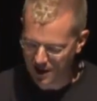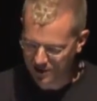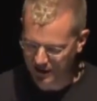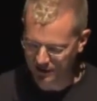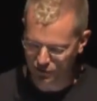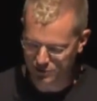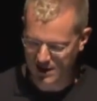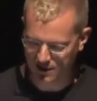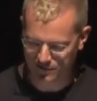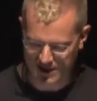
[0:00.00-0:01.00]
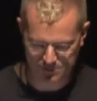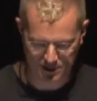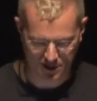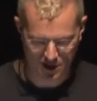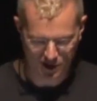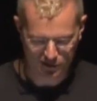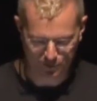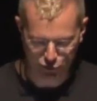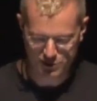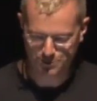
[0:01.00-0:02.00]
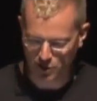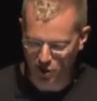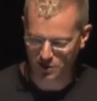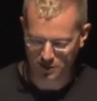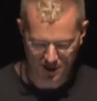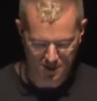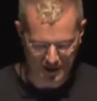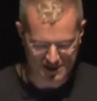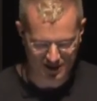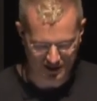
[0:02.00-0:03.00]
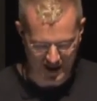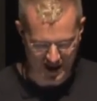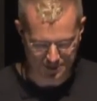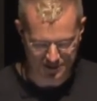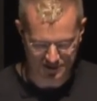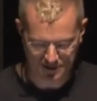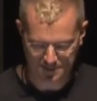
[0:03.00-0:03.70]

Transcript: They can use that investment to push beyond basic labs.